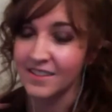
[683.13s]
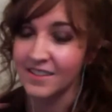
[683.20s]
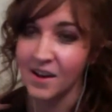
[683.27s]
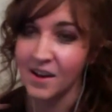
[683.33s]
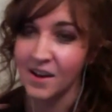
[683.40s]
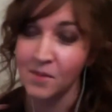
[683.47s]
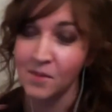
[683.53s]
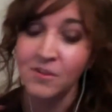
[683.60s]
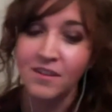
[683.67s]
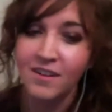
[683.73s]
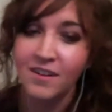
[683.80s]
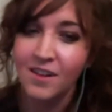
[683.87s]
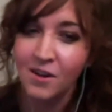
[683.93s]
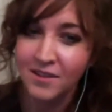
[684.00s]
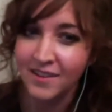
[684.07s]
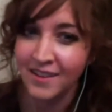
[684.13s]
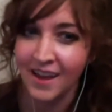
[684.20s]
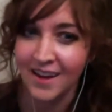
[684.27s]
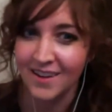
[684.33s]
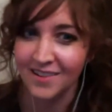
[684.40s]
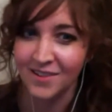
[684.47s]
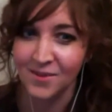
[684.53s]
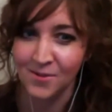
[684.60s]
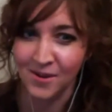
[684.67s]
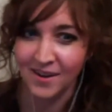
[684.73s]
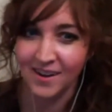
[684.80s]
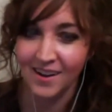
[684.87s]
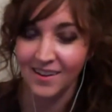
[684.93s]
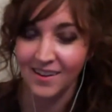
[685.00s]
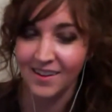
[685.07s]
well, the closing line is the
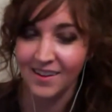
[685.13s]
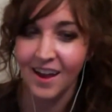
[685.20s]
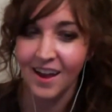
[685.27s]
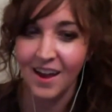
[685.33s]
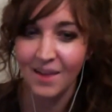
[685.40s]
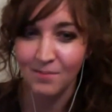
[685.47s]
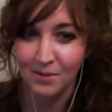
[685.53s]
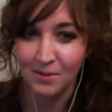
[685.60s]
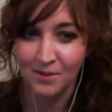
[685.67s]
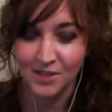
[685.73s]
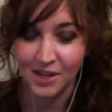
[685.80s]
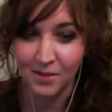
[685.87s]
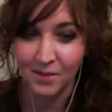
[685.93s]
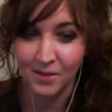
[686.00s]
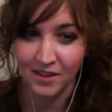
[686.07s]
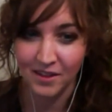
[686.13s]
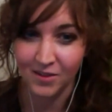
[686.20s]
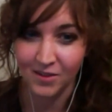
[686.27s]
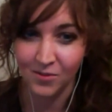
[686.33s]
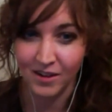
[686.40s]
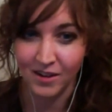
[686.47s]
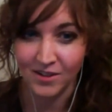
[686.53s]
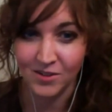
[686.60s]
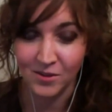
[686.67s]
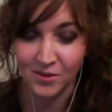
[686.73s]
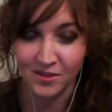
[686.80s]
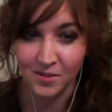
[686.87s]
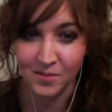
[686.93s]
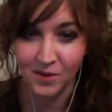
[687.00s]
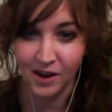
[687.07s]
one pretty much anybody that's watched
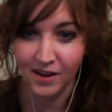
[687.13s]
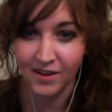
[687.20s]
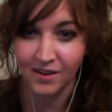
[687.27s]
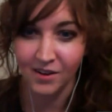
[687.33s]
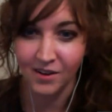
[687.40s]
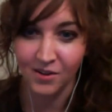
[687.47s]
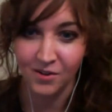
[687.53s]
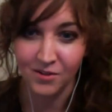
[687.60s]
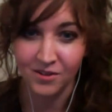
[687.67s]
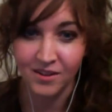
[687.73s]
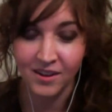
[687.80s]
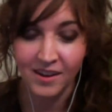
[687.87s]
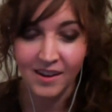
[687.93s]
What's Up Doc knows.